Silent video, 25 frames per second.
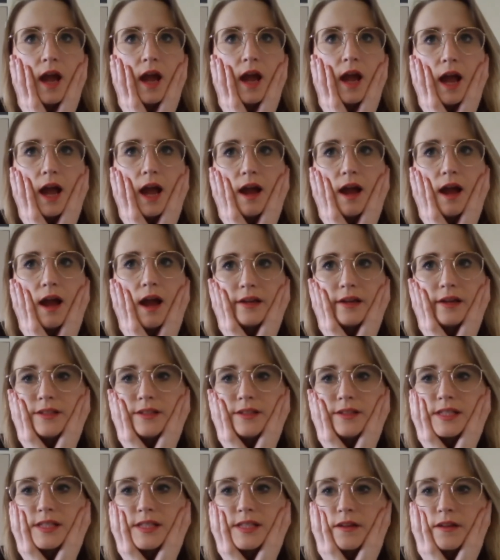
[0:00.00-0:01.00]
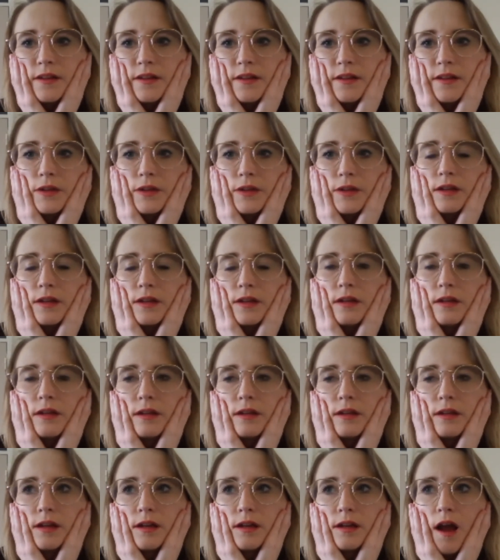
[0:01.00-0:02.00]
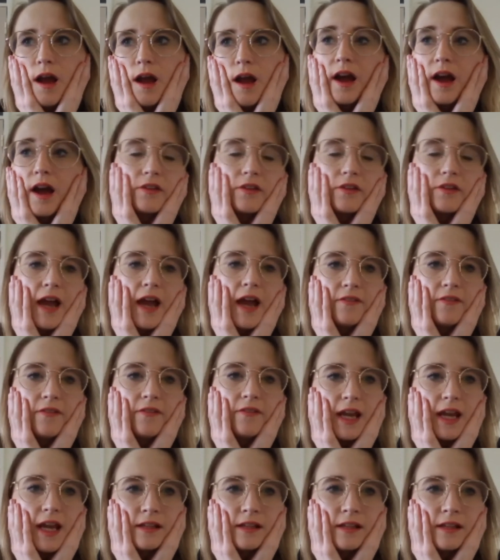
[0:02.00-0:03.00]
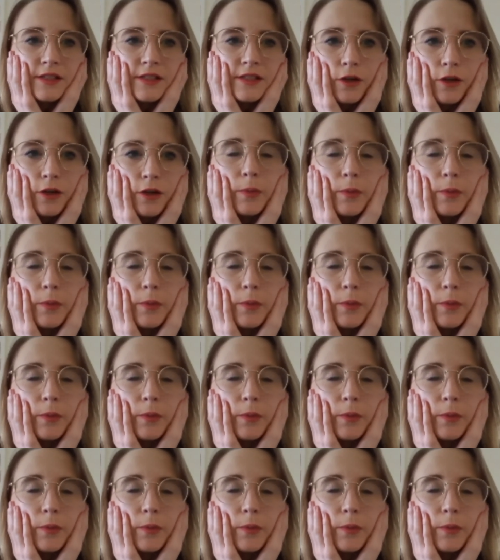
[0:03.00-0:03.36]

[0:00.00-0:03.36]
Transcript: And I don't have an answer,